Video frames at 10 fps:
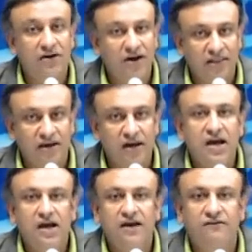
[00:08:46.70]
rather
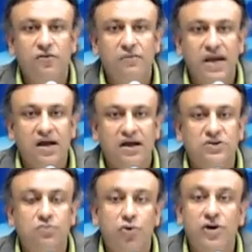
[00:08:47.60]
it would make
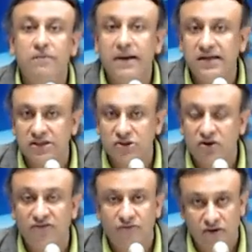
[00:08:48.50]
us more dependent
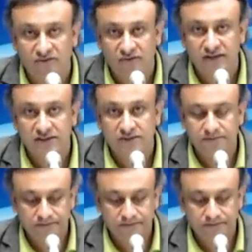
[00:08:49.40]
on foreign funds.